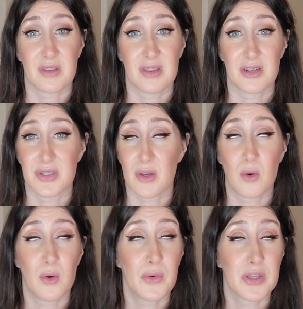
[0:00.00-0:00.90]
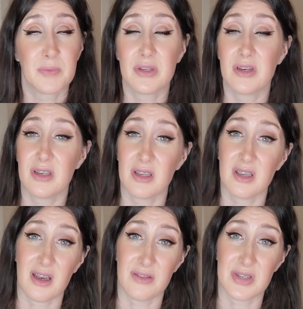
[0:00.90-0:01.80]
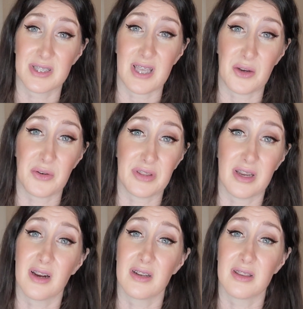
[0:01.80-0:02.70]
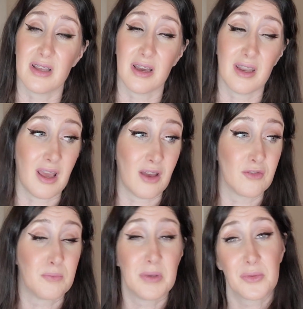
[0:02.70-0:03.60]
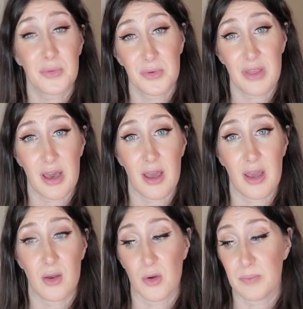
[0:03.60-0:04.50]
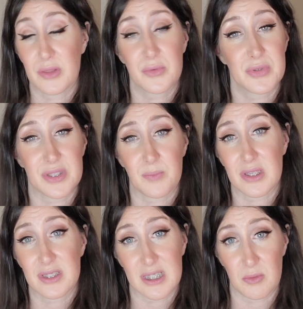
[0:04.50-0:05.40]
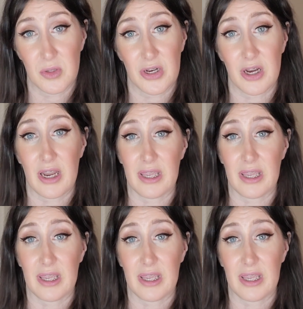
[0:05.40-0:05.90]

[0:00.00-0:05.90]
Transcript: There's a whole community of us out there that have been through that or been through something similar,